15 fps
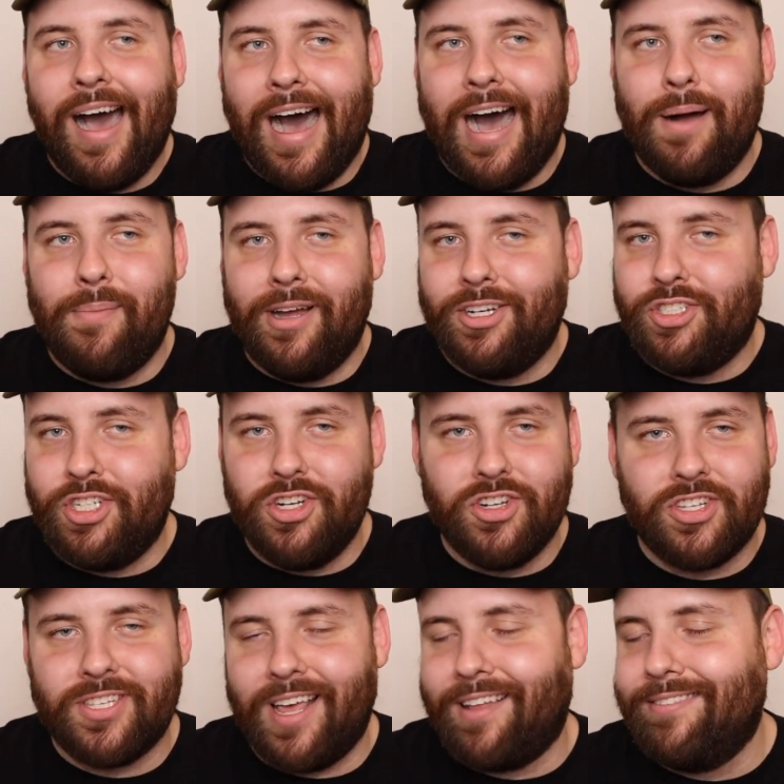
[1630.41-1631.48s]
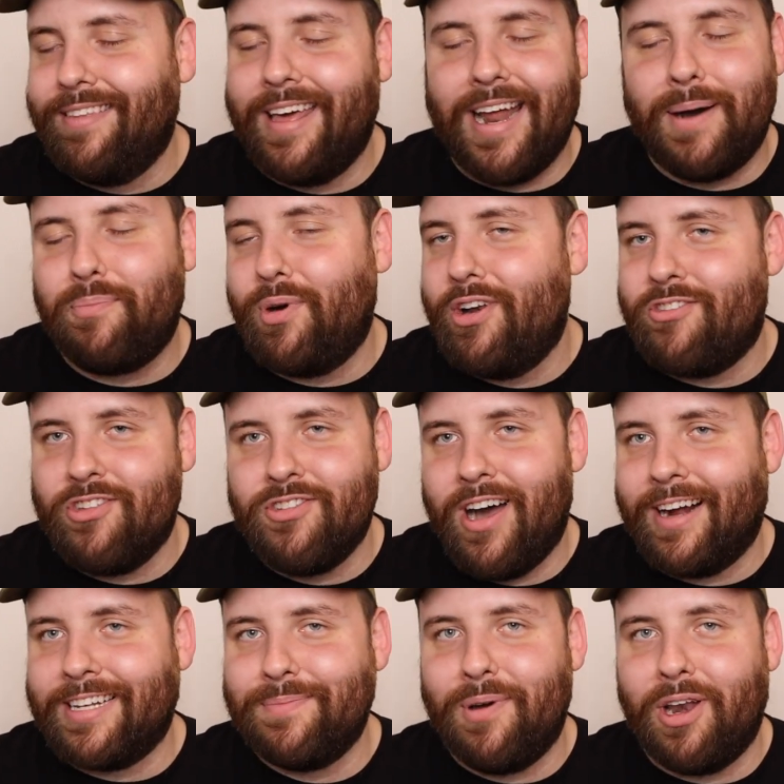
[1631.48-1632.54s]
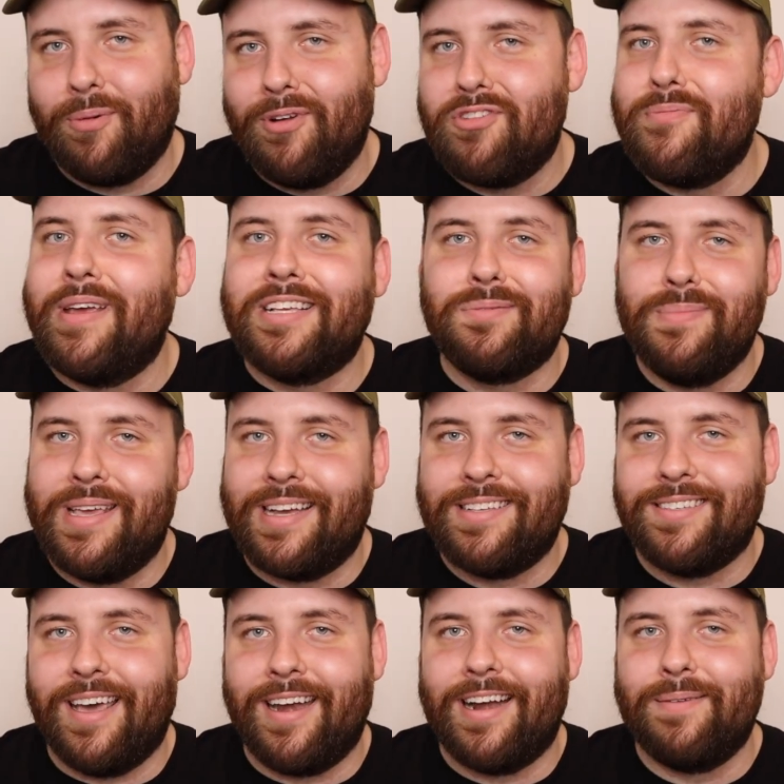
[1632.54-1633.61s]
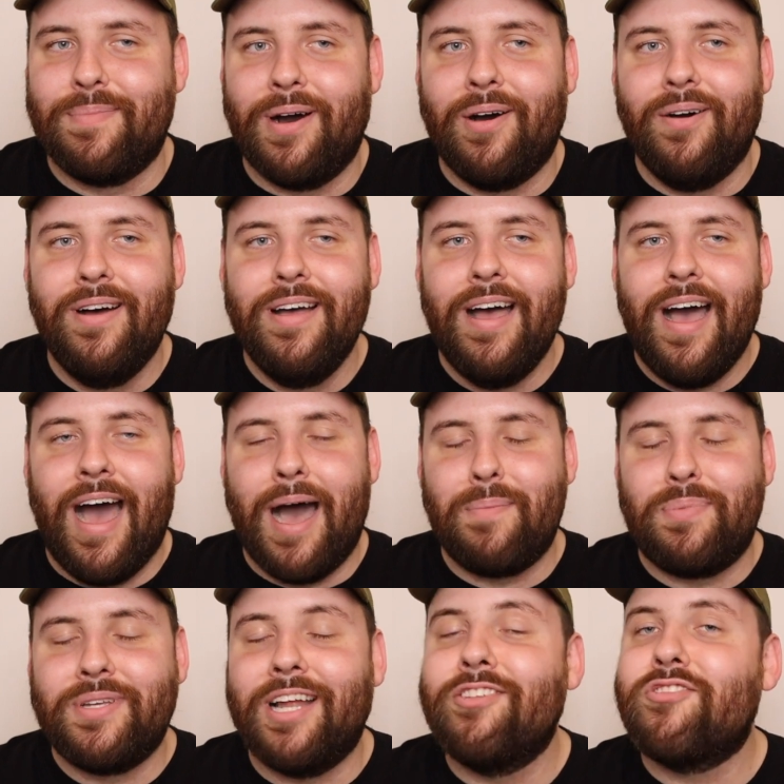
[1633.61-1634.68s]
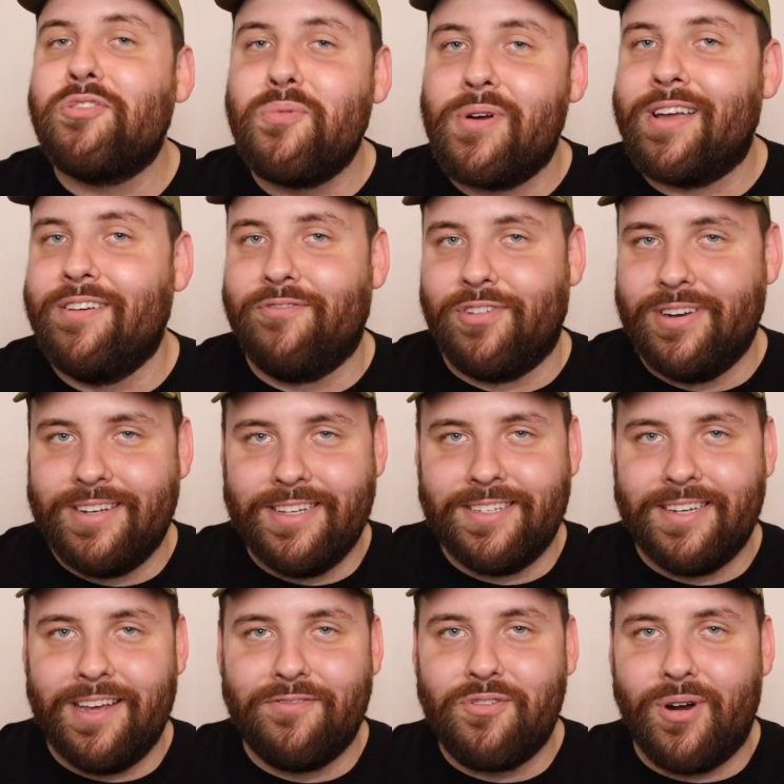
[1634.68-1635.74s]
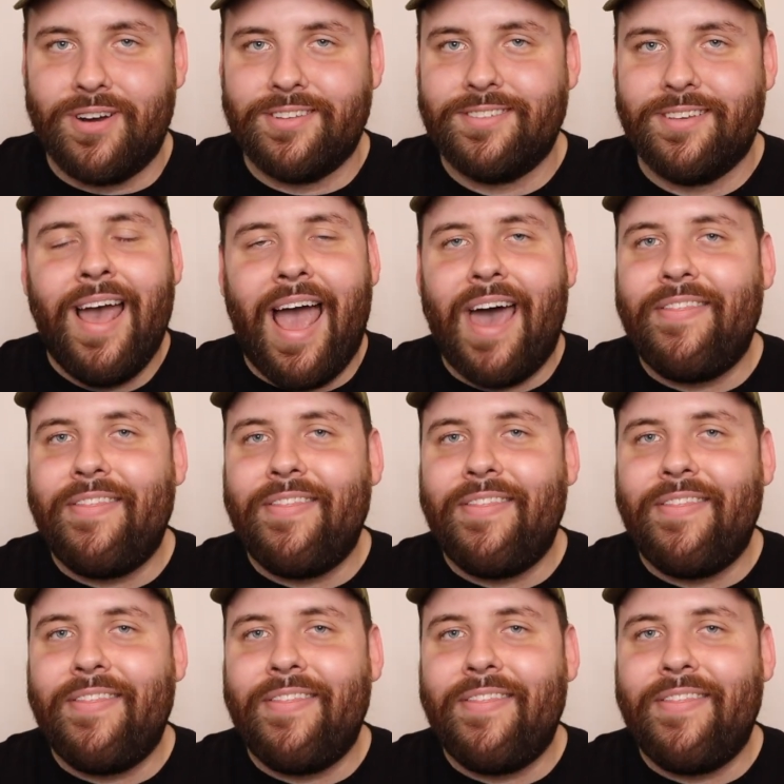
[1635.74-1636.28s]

And she just like lit up when she talked about it, which makes me excited about potentially working for Disney, of course.